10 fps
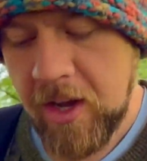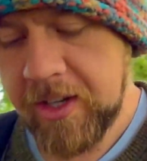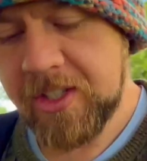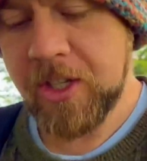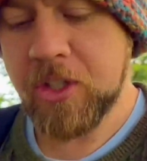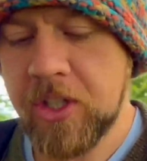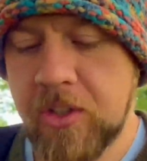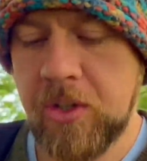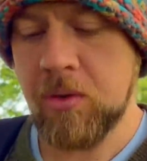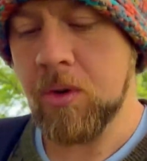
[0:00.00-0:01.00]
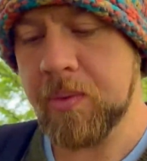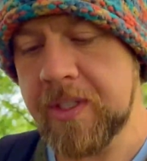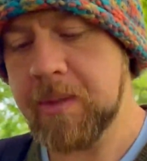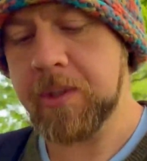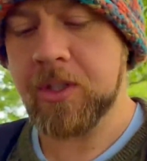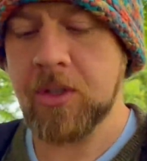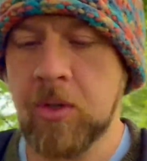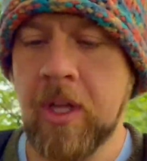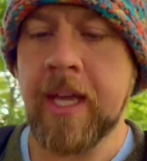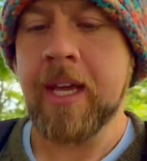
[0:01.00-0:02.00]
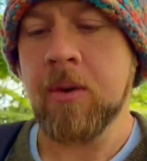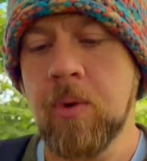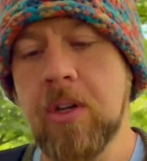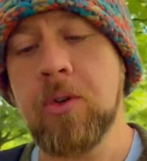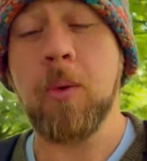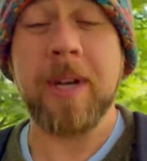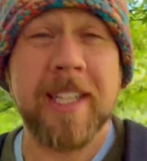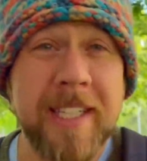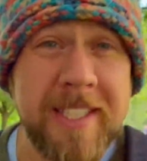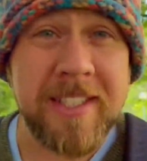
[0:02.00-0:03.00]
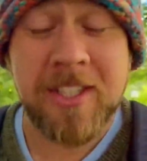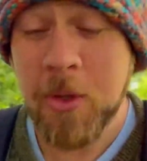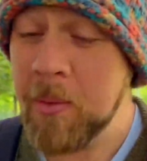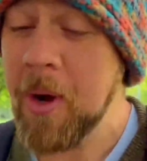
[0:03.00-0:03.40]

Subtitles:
us to do. Hopefully something cool. Willow, nobody listens to you, bro.